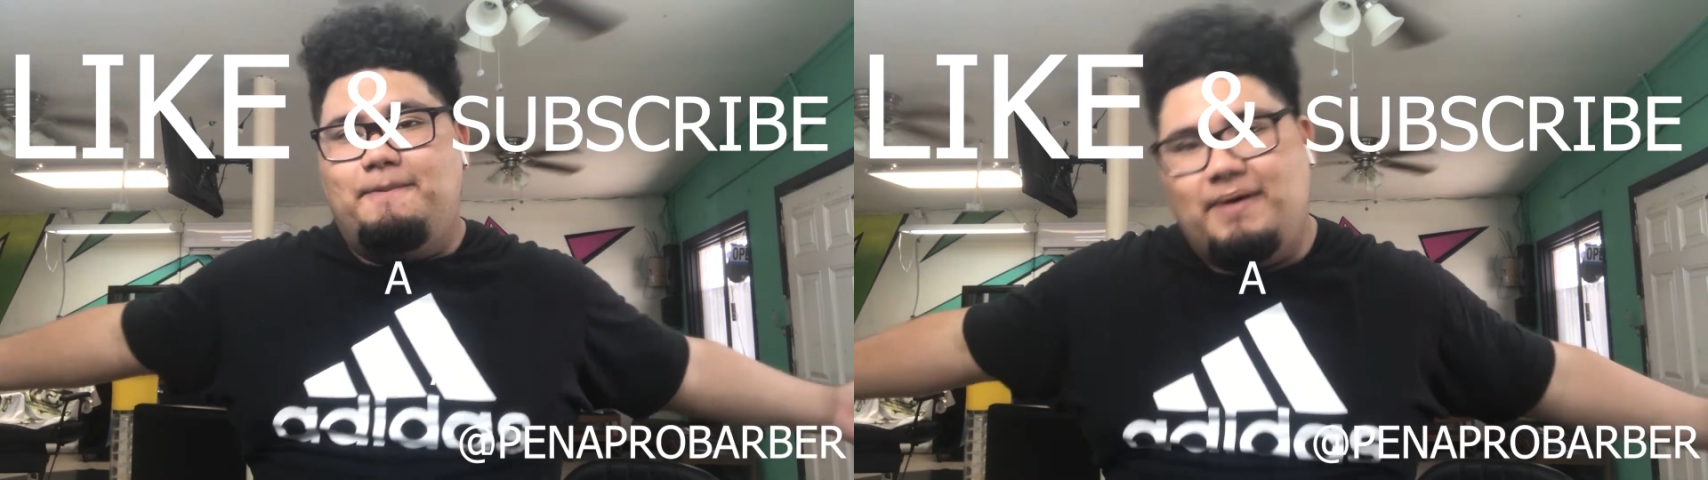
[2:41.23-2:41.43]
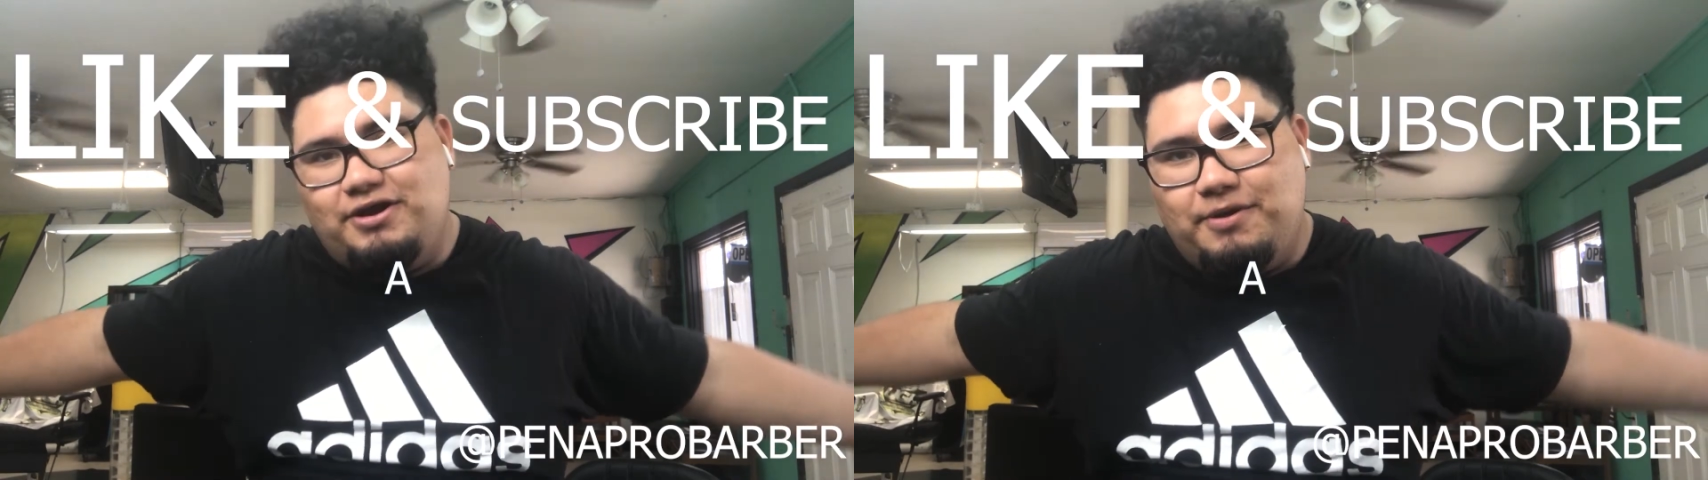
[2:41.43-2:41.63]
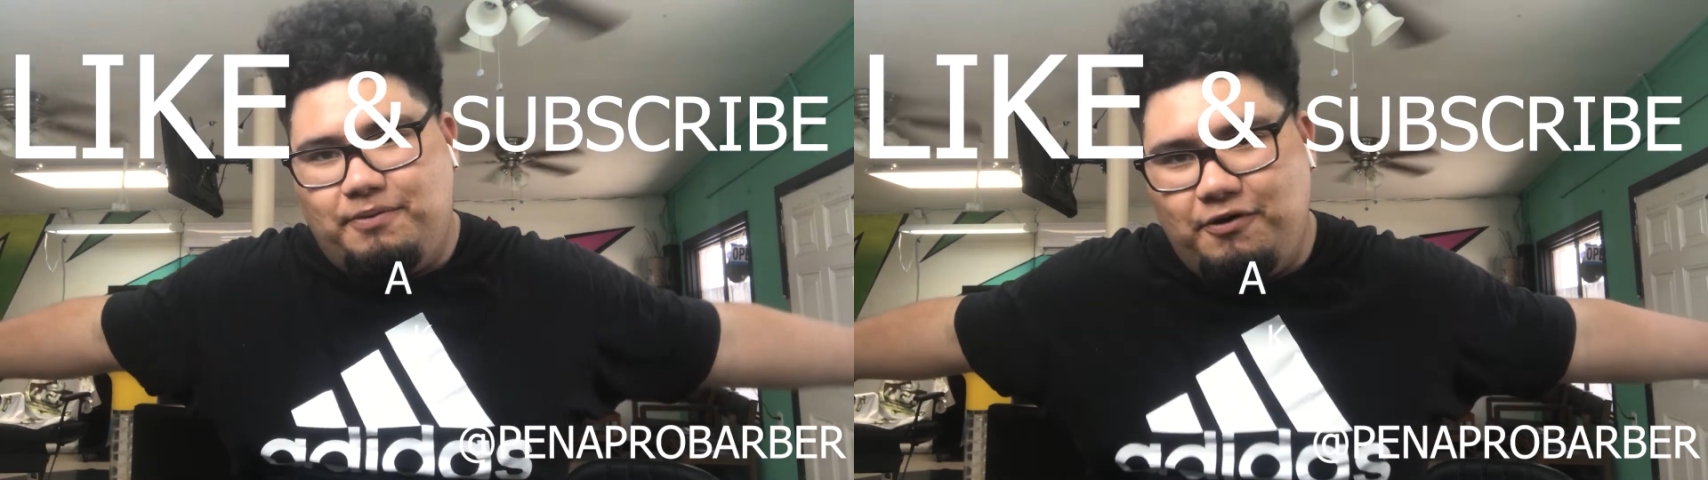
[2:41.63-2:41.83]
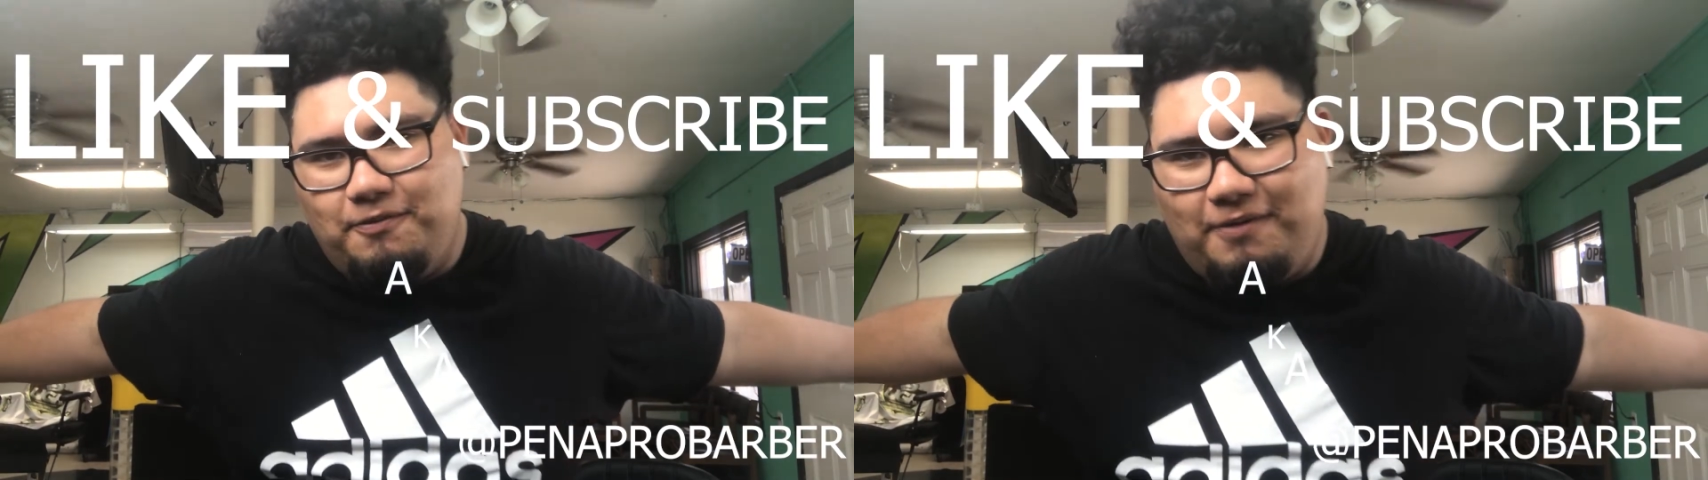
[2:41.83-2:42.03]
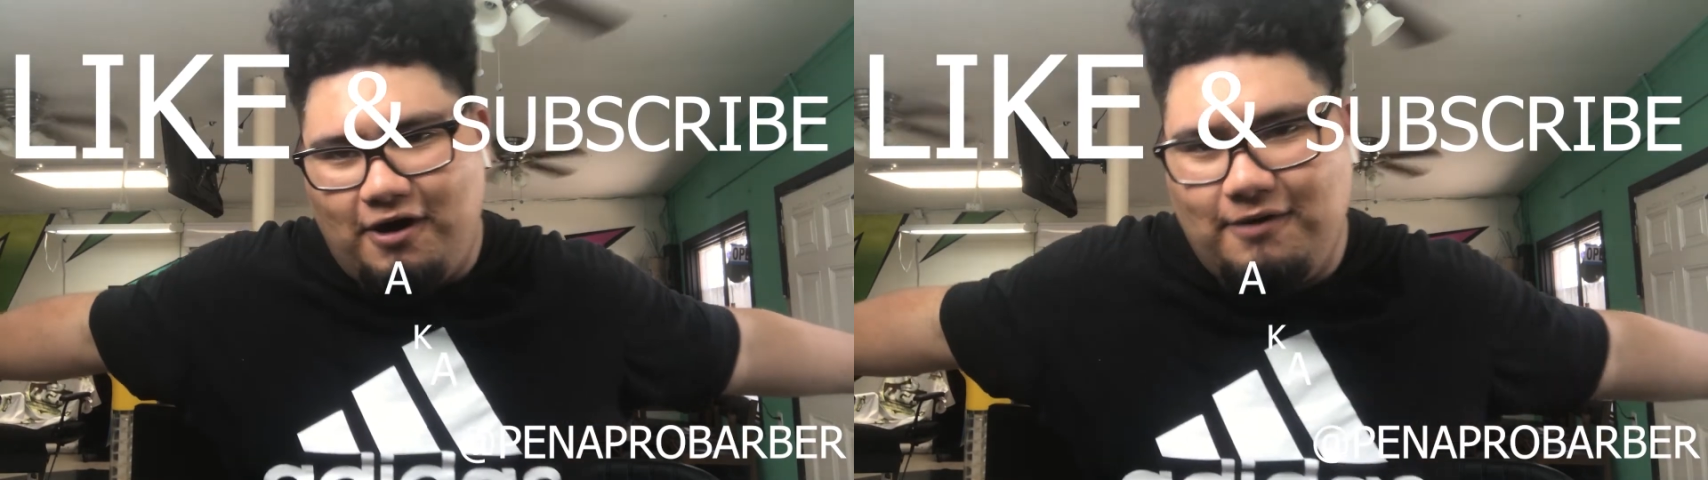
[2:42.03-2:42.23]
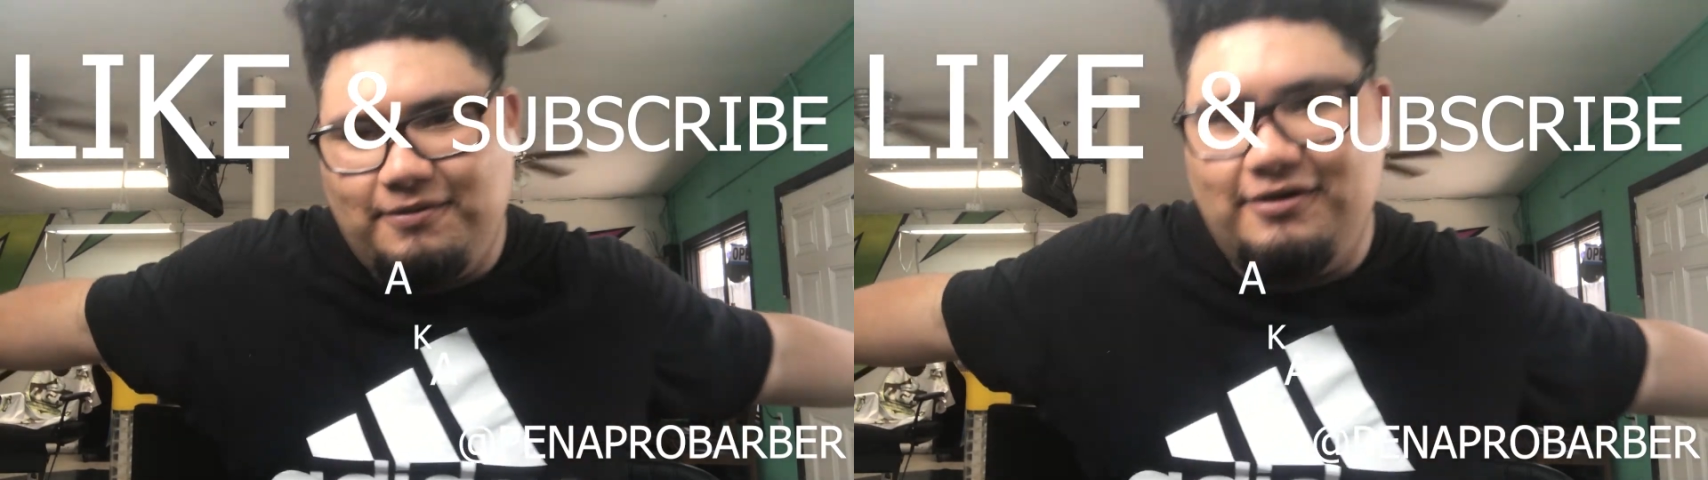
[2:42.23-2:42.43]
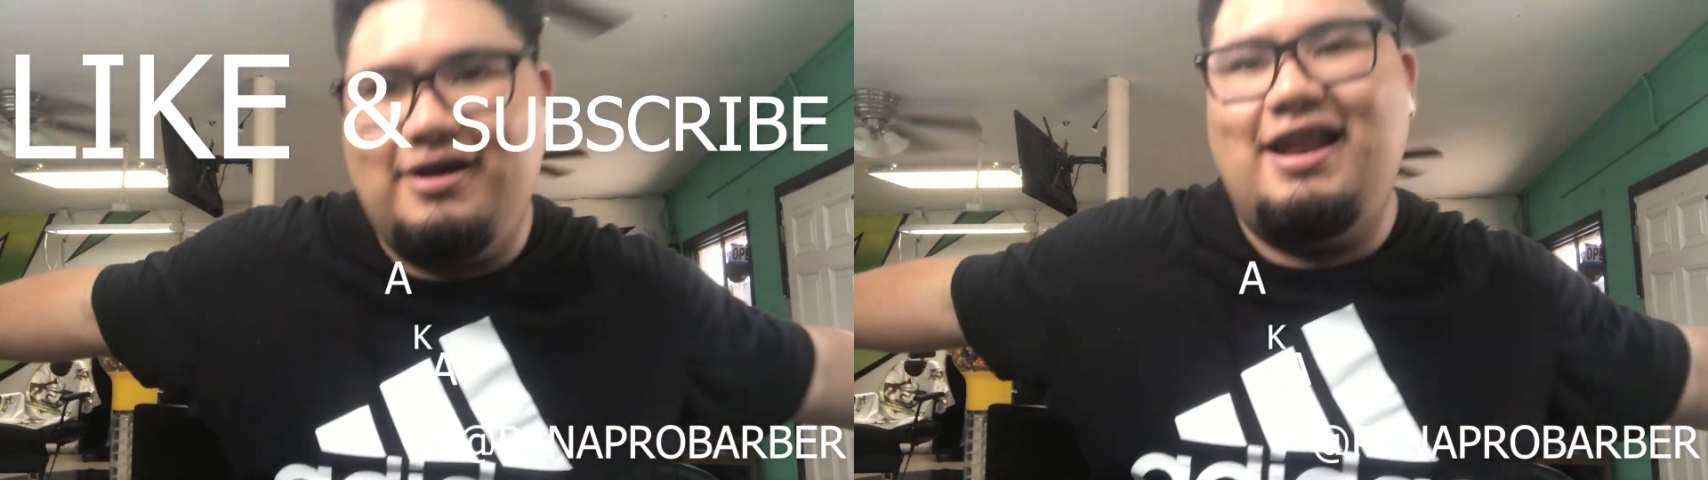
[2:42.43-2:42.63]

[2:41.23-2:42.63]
PenaProBarber,